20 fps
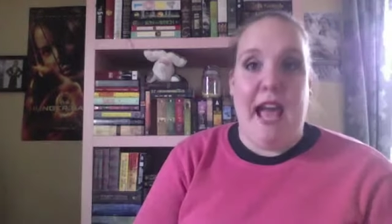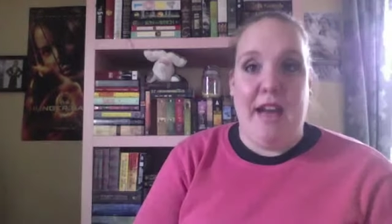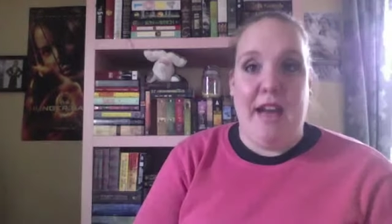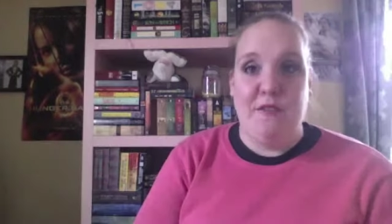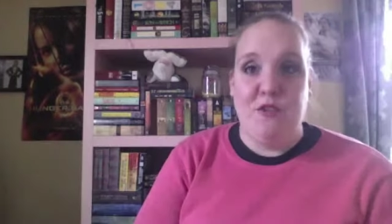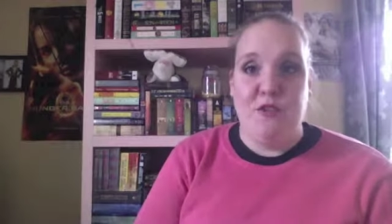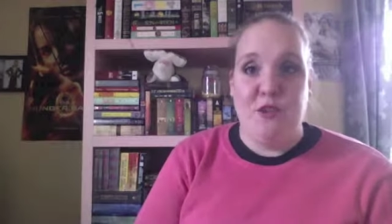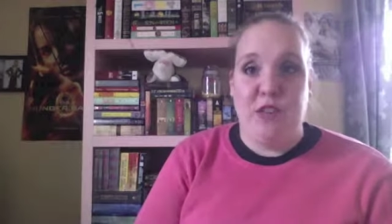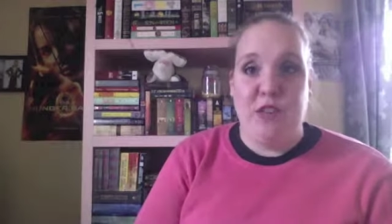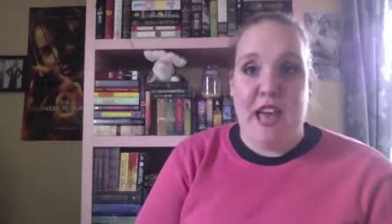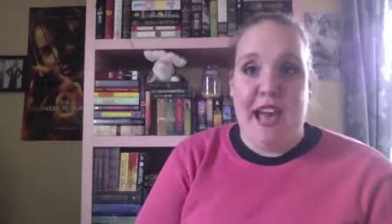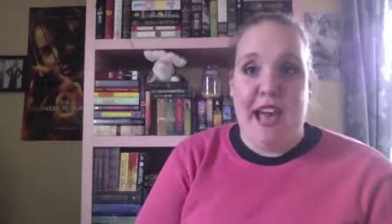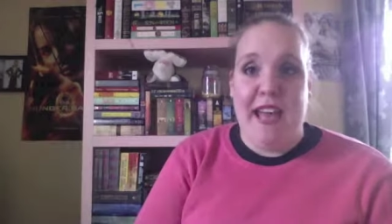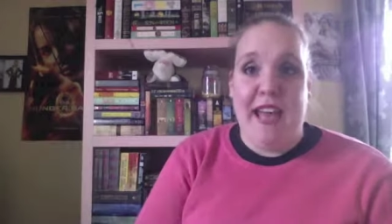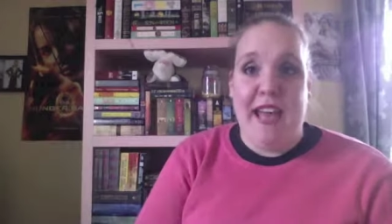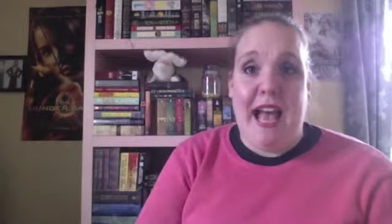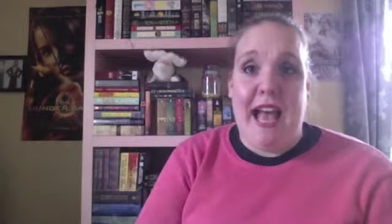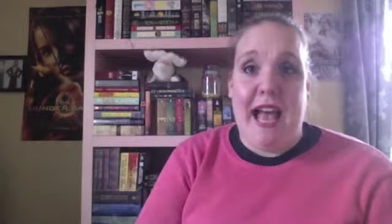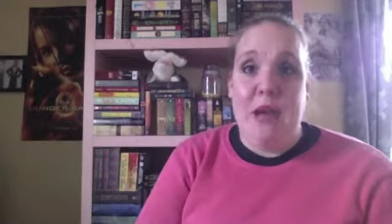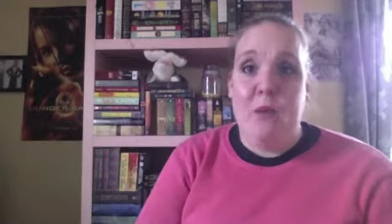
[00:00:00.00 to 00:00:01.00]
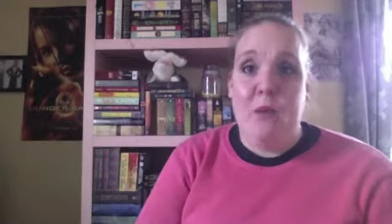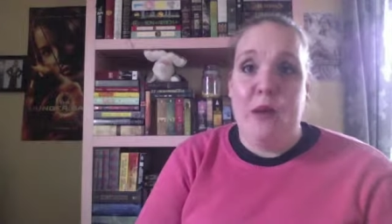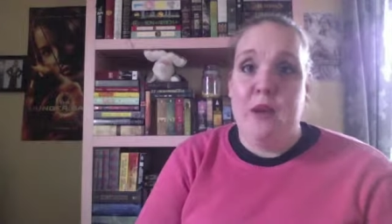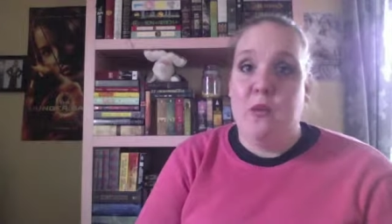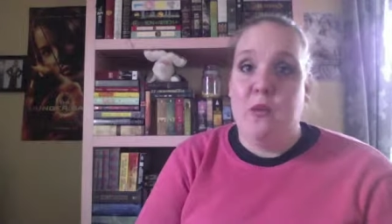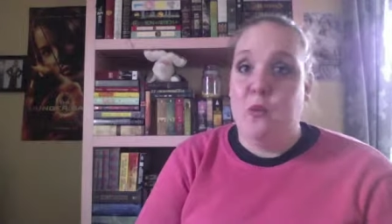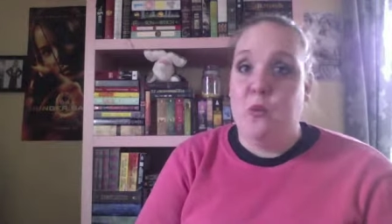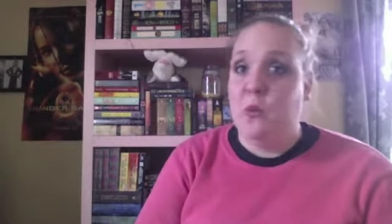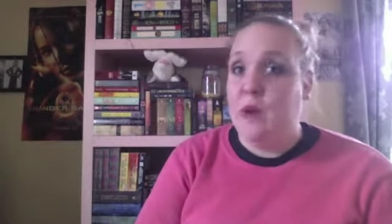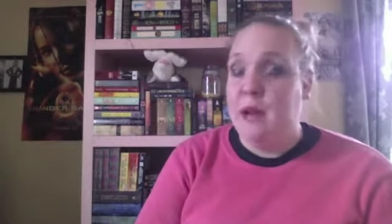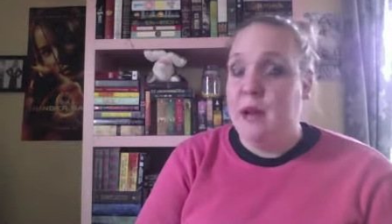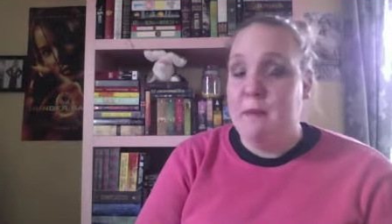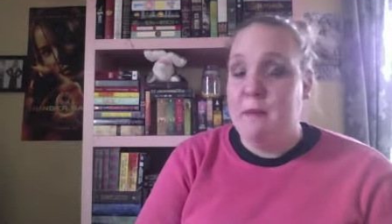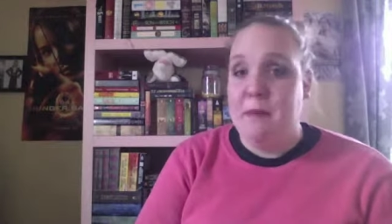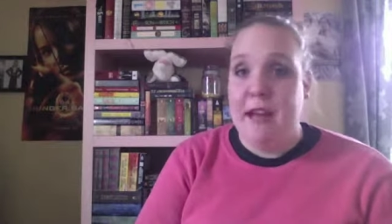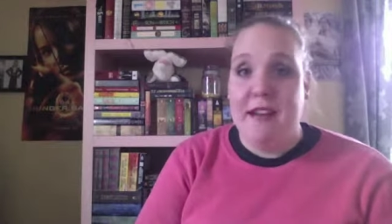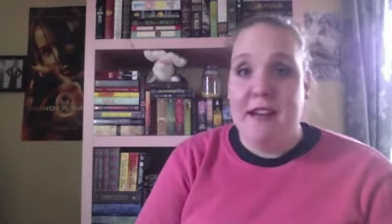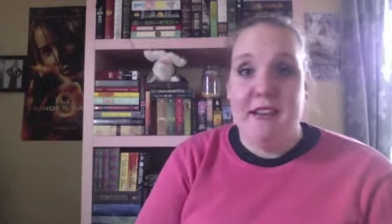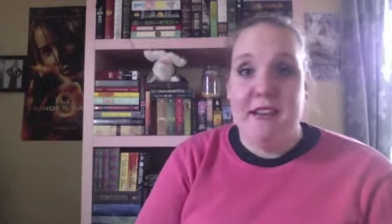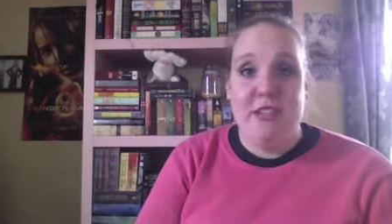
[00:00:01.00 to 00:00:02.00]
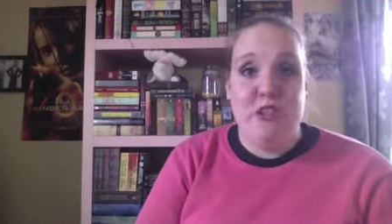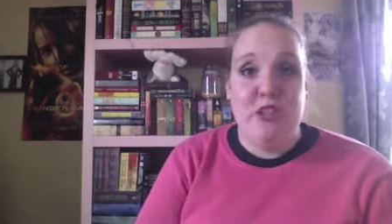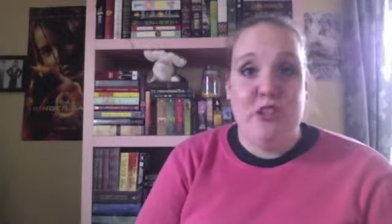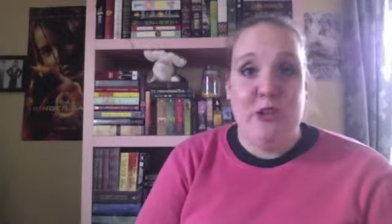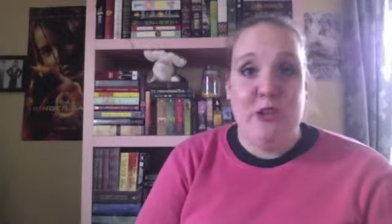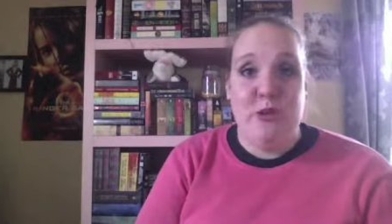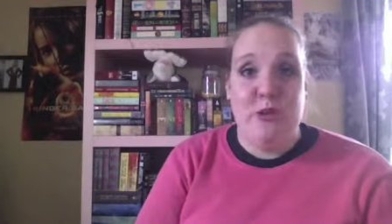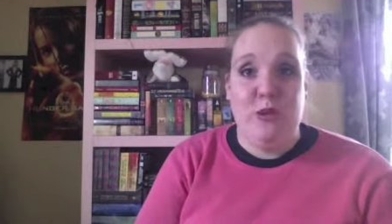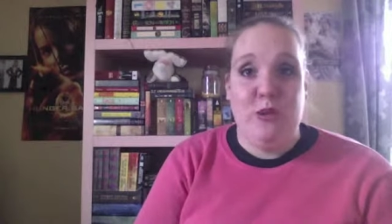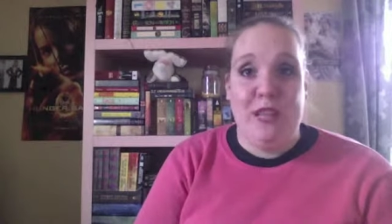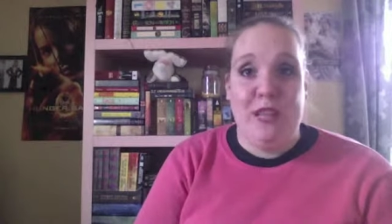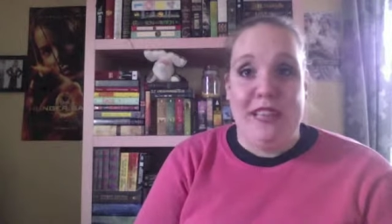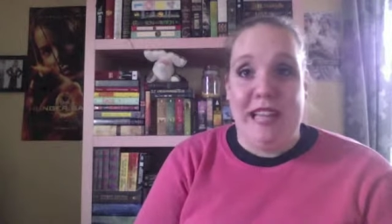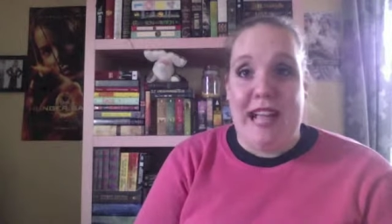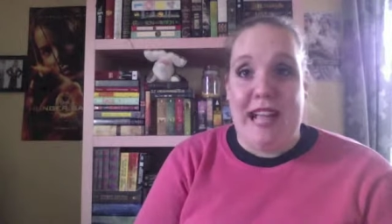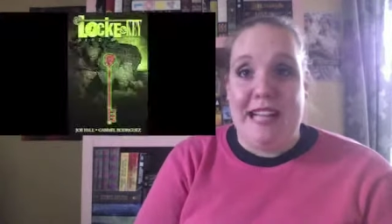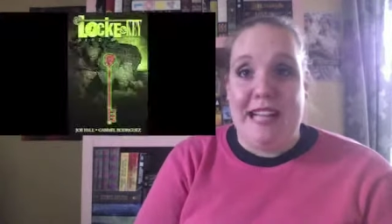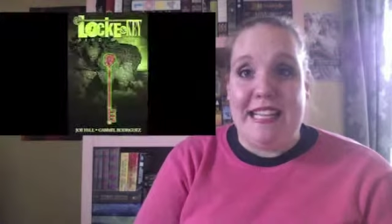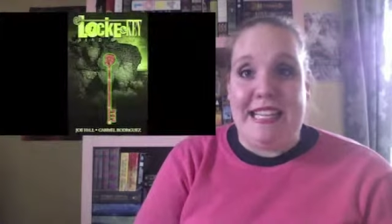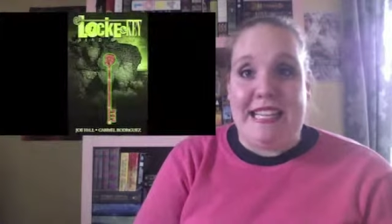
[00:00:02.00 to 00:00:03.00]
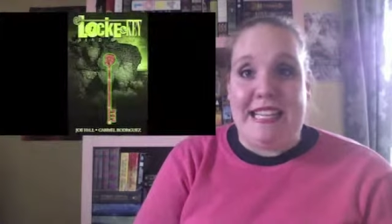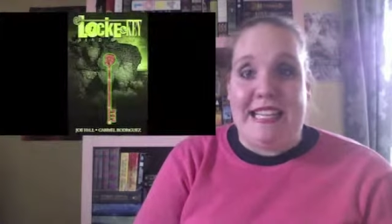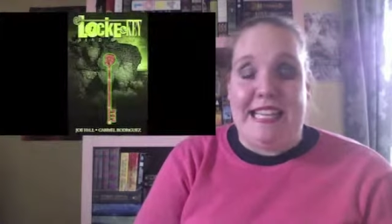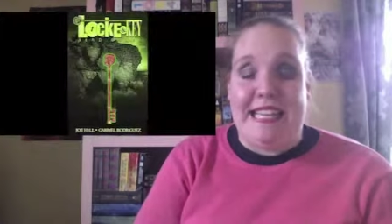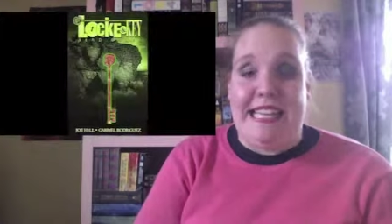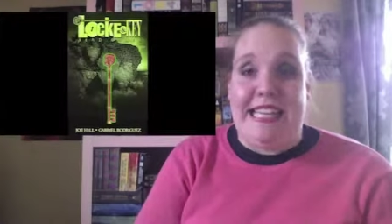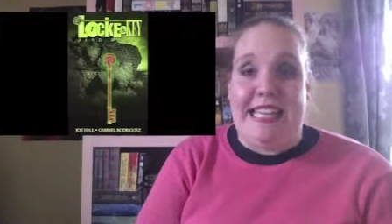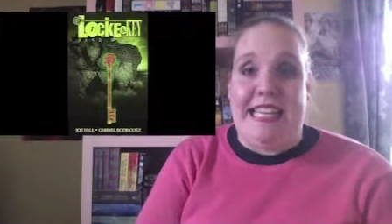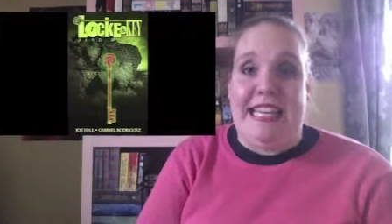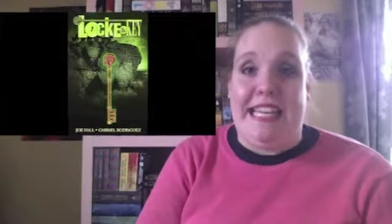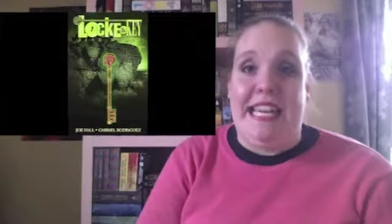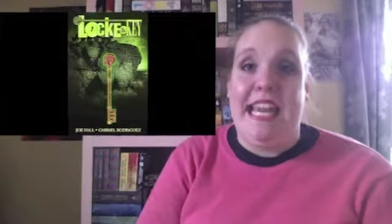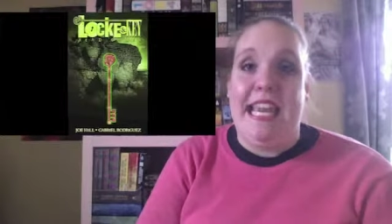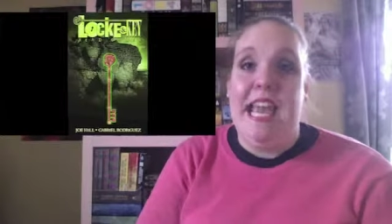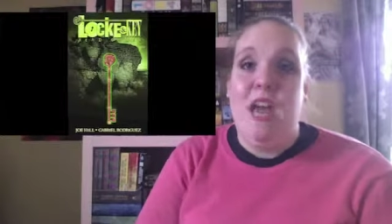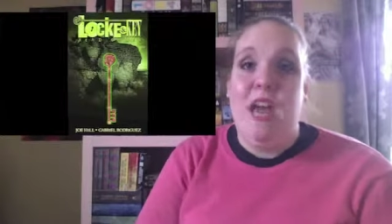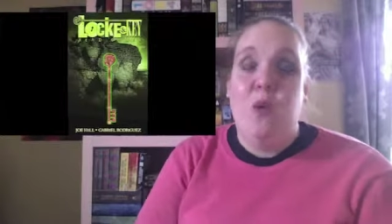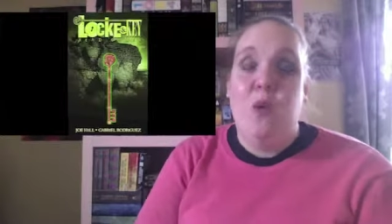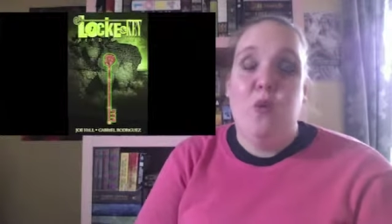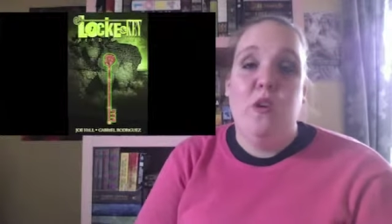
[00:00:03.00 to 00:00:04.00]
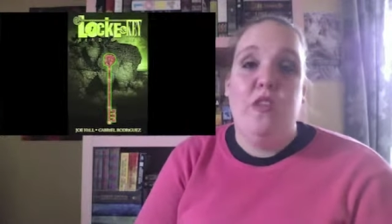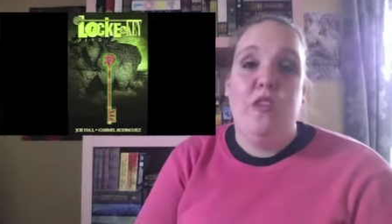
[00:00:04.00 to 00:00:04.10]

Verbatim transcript: After that, I went right back to Lock and Key